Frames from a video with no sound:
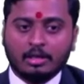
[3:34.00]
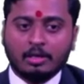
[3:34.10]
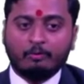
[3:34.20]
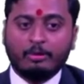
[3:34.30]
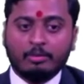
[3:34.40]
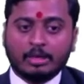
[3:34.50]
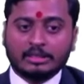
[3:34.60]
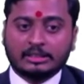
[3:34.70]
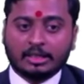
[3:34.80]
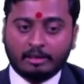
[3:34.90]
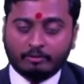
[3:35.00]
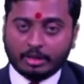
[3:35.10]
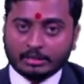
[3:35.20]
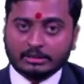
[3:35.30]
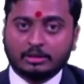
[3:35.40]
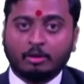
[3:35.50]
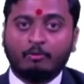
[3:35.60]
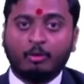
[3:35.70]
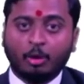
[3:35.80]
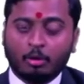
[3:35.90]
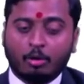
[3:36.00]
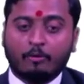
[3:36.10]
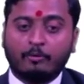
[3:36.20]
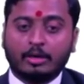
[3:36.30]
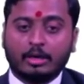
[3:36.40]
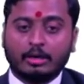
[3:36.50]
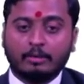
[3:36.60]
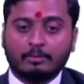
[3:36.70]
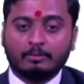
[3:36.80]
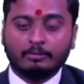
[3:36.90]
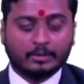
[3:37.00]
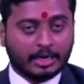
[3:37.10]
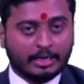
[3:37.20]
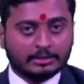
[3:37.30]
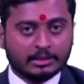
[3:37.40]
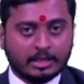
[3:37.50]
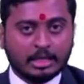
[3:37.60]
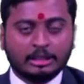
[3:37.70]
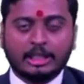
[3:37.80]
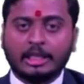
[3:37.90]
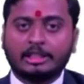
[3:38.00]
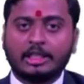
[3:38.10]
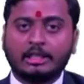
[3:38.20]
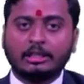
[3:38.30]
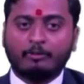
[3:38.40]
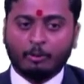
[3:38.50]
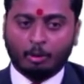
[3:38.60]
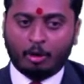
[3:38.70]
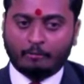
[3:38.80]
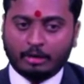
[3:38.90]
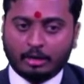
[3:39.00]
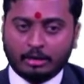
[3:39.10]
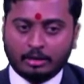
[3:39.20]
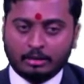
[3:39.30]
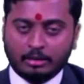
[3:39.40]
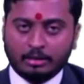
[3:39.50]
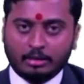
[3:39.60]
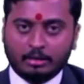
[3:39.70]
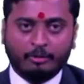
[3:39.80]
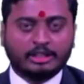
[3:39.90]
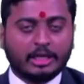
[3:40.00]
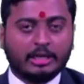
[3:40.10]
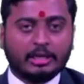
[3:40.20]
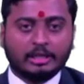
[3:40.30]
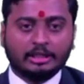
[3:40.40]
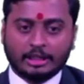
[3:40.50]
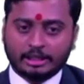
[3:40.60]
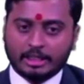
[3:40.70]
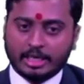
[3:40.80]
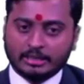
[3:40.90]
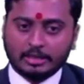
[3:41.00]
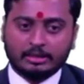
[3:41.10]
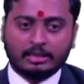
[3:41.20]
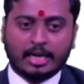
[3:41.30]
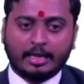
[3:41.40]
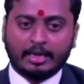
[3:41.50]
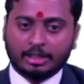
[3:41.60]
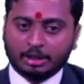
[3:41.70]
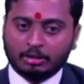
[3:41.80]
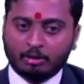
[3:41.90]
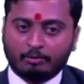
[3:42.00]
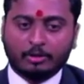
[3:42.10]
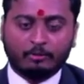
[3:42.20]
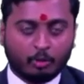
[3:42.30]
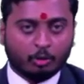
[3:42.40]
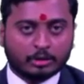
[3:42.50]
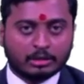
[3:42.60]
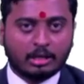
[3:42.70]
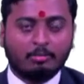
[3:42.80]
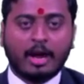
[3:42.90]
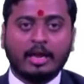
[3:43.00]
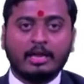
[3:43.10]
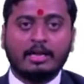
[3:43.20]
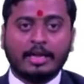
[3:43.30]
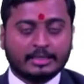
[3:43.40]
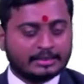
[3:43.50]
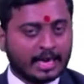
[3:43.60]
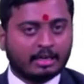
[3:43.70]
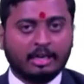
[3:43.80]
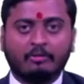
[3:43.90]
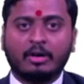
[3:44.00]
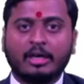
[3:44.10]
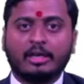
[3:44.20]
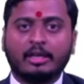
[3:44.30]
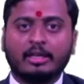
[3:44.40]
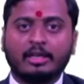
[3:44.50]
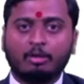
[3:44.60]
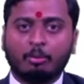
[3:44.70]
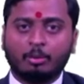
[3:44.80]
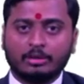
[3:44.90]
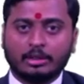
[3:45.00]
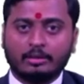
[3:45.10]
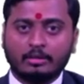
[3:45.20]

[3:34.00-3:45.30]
we must reverse the flow of a current. That is, changing the flow of a current, which in turn changes the direction of the force by exactly 180-degree opposite.